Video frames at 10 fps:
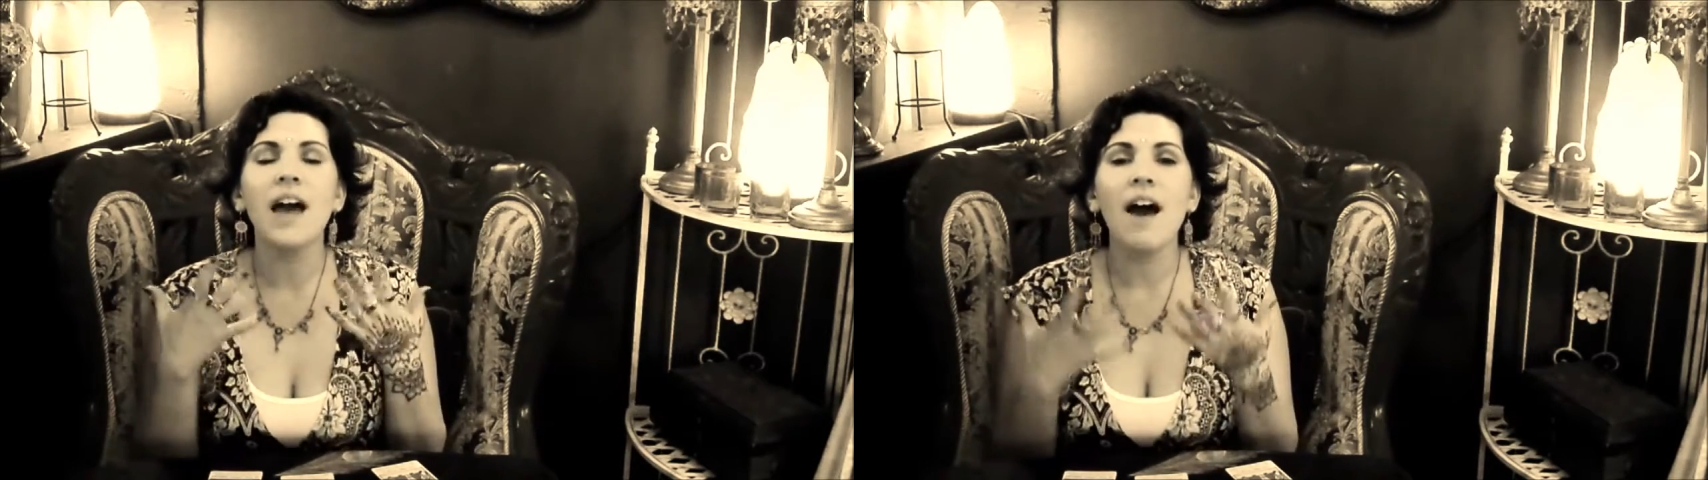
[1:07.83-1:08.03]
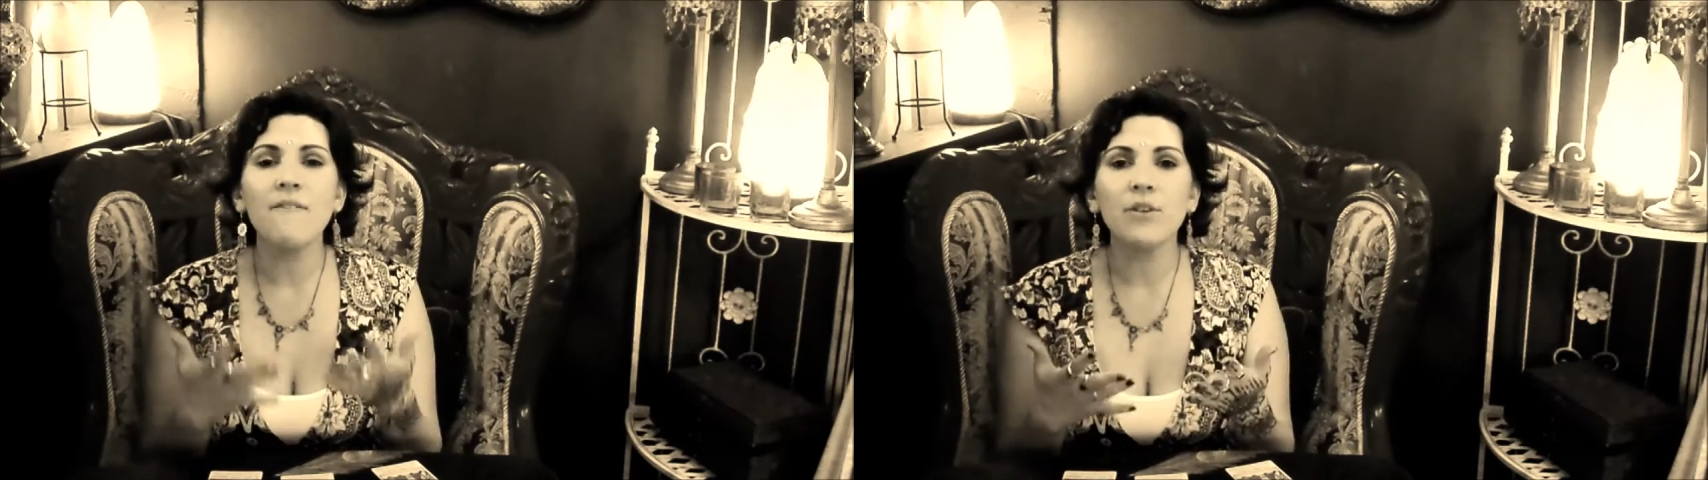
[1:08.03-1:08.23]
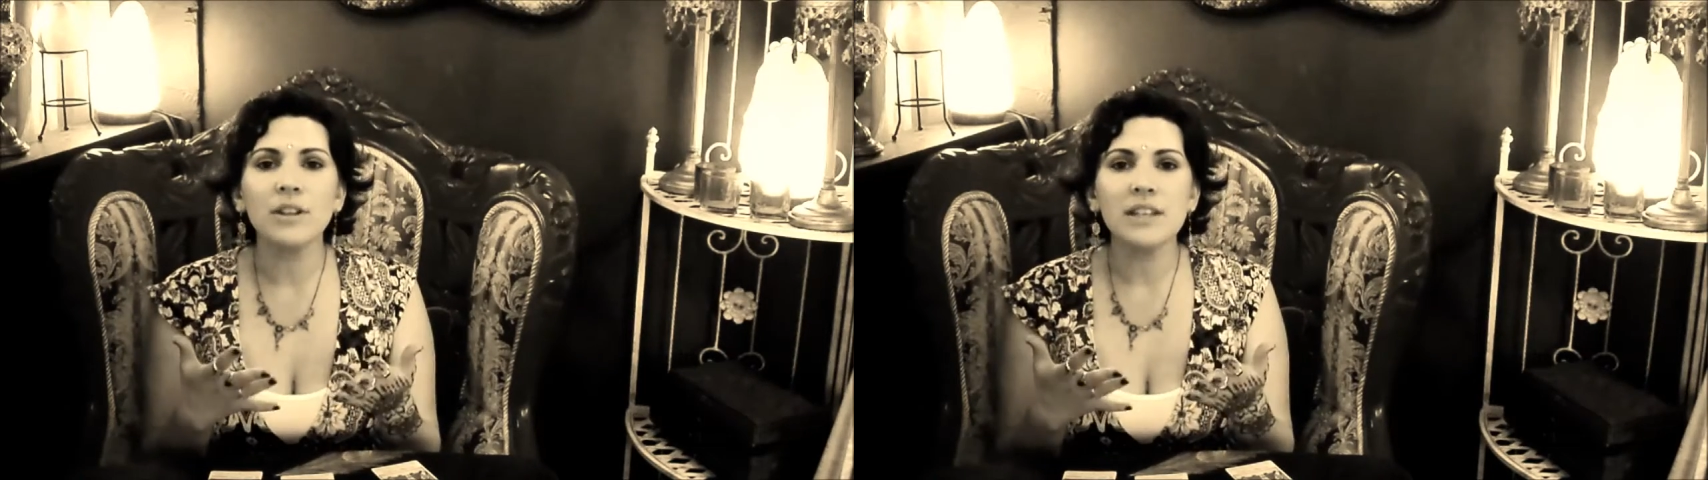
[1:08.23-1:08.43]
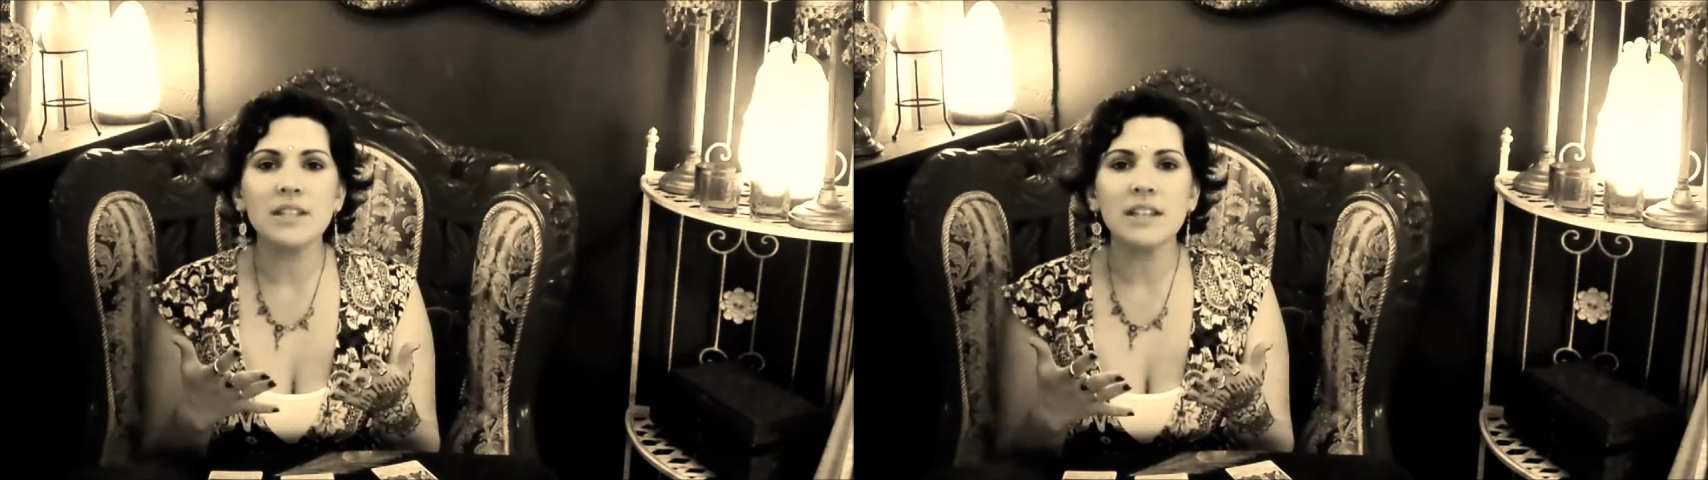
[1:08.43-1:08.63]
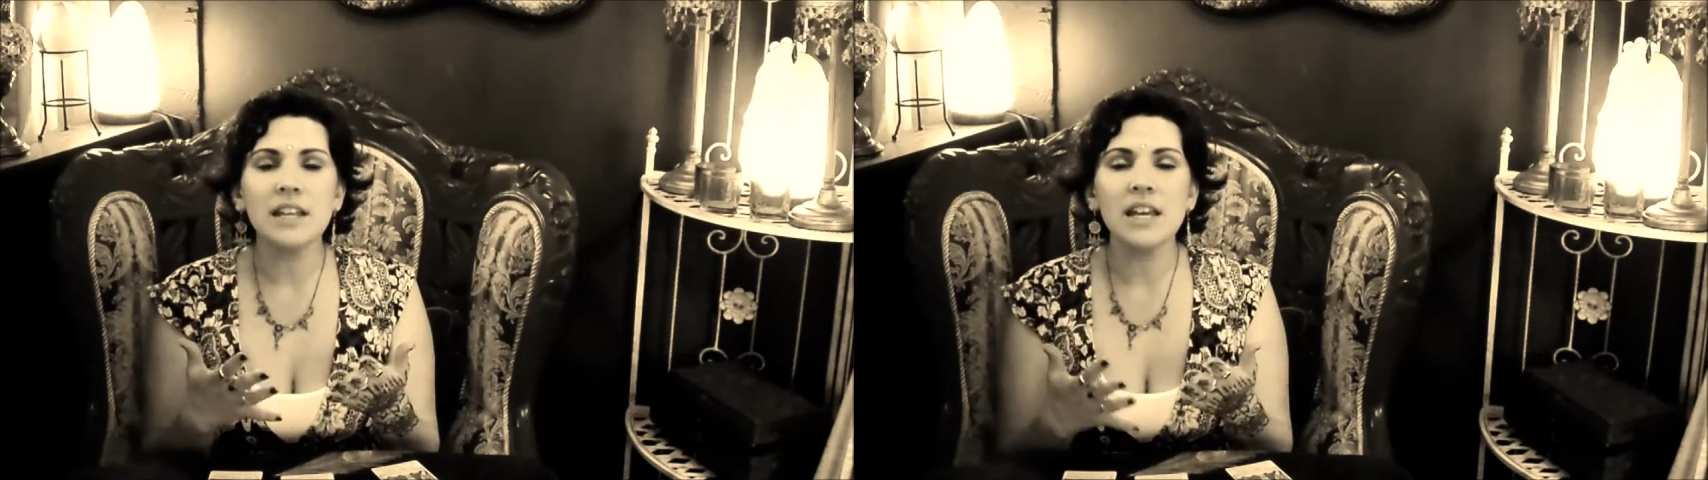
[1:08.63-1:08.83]

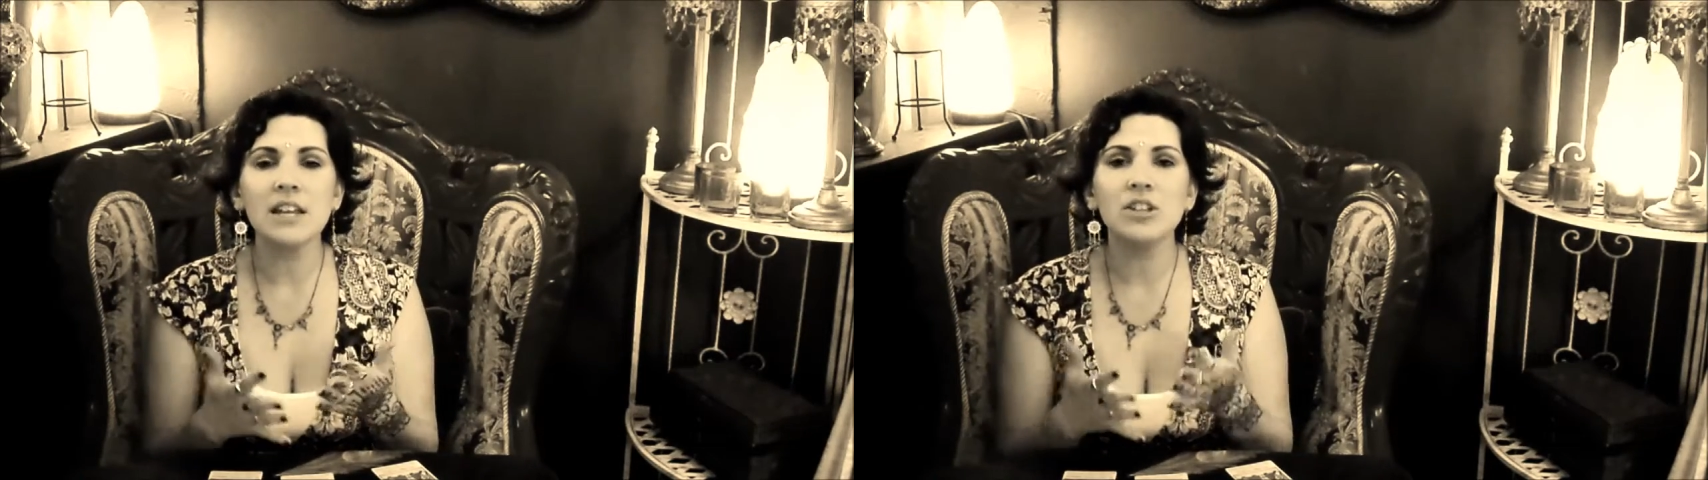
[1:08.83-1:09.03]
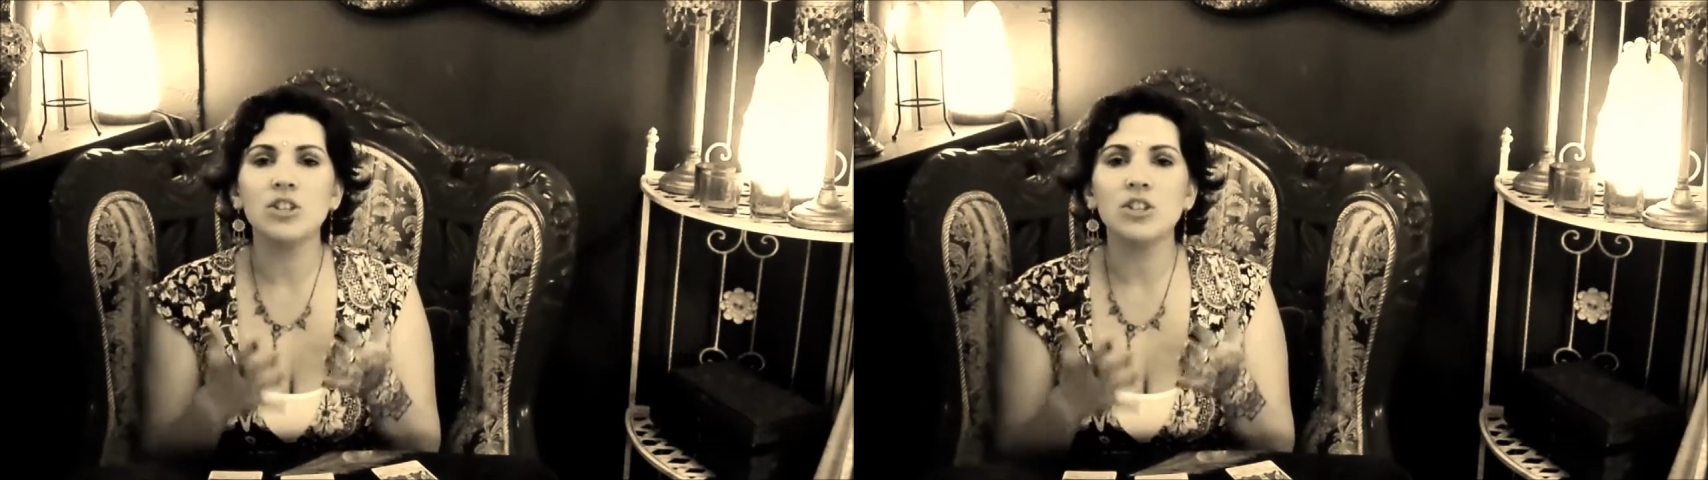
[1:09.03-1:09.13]
effortlessly.